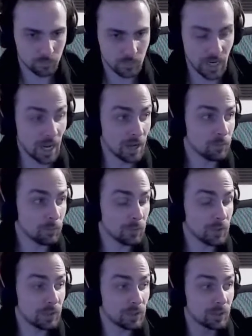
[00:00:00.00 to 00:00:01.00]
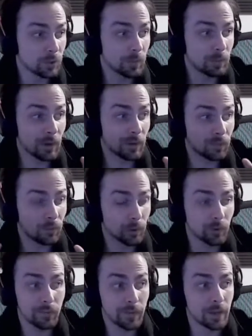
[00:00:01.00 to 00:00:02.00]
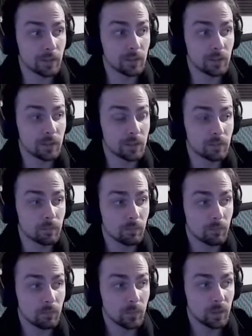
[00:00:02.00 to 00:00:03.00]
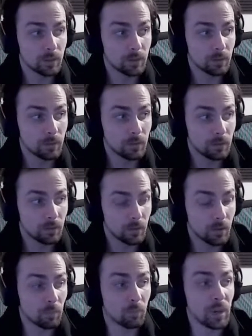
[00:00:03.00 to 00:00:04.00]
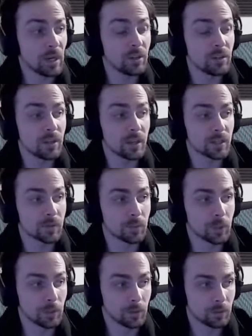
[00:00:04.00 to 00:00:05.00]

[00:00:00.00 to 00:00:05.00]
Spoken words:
Everything disturbing my friend or thought is a pain in the ass for me.